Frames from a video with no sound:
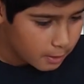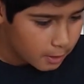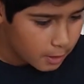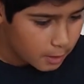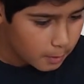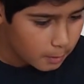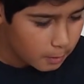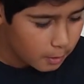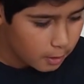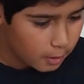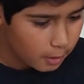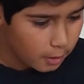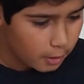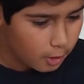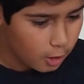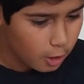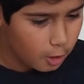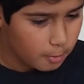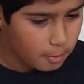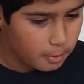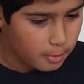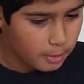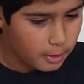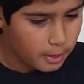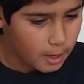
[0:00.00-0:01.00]
You want to
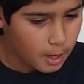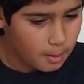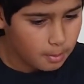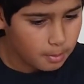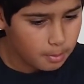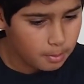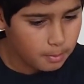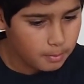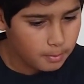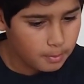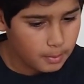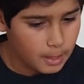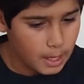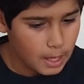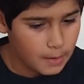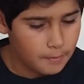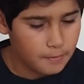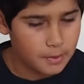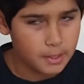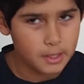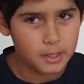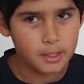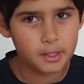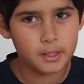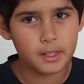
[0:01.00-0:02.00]
open it up.
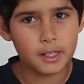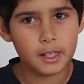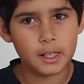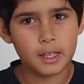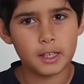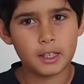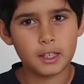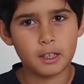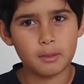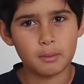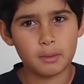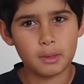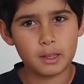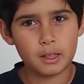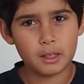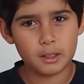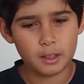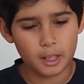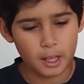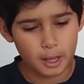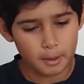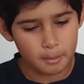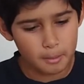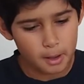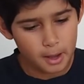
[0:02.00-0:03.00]
If it's sticking a bit,
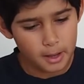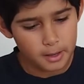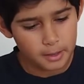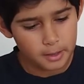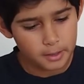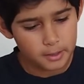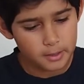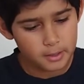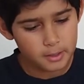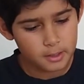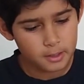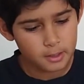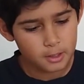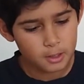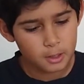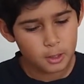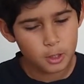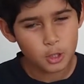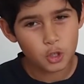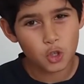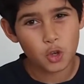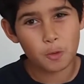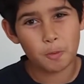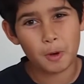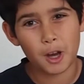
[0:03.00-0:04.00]
like mine is,
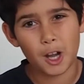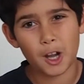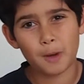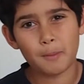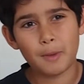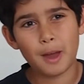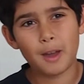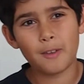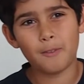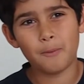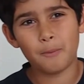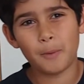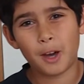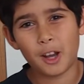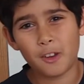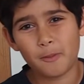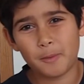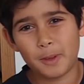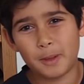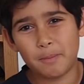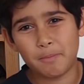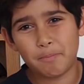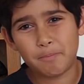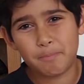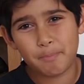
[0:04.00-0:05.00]
your butter might have
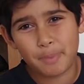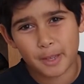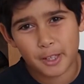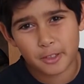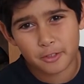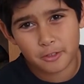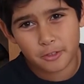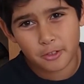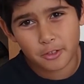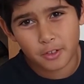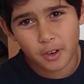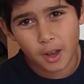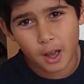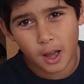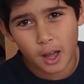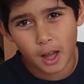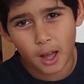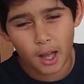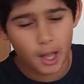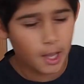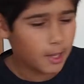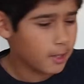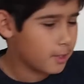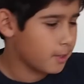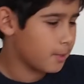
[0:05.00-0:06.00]
been a bit too
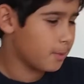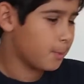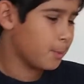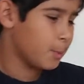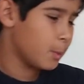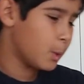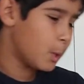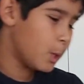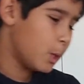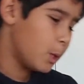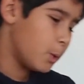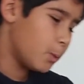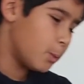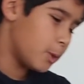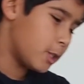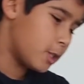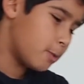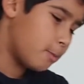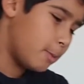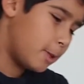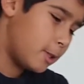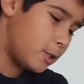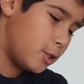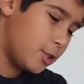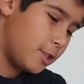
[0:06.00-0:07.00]
hard, which
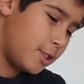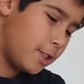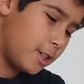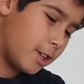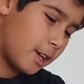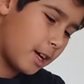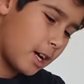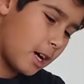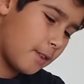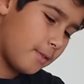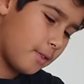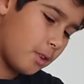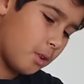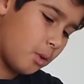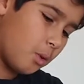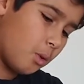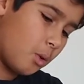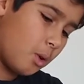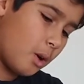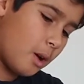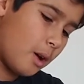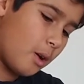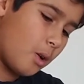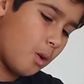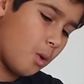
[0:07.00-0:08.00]
means you didn't cover
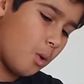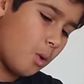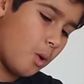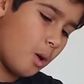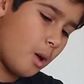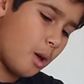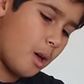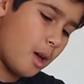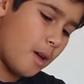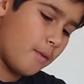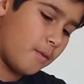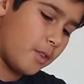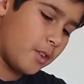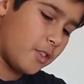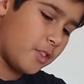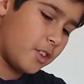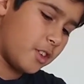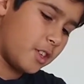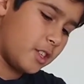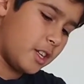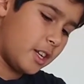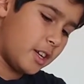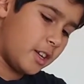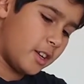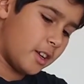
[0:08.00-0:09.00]

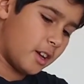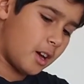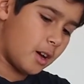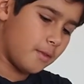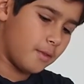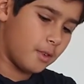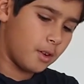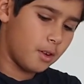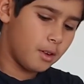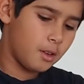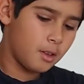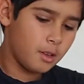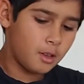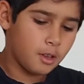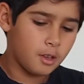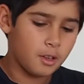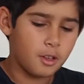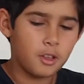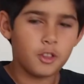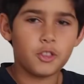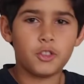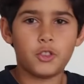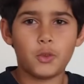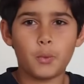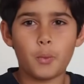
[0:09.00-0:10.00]
everything you needed to cover.
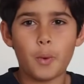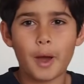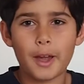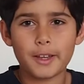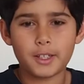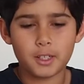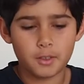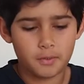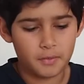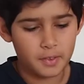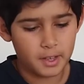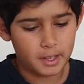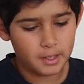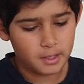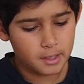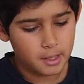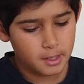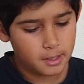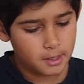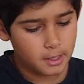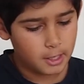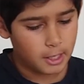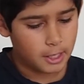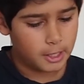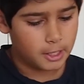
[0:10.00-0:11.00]
The way to fix
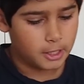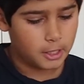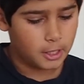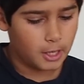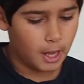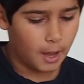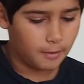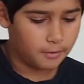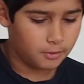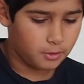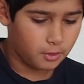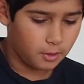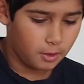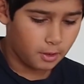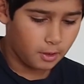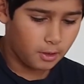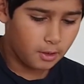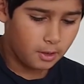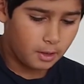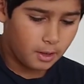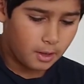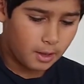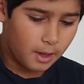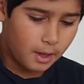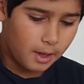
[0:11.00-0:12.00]
this is you have to
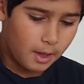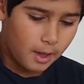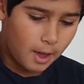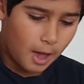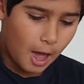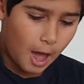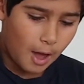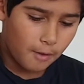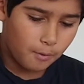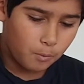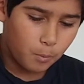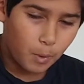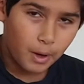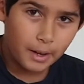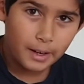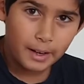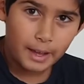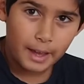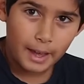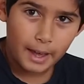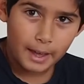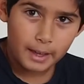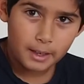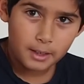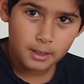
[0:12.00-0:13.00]
have one
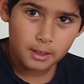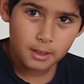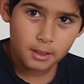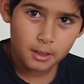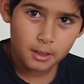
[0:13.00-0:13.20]
hand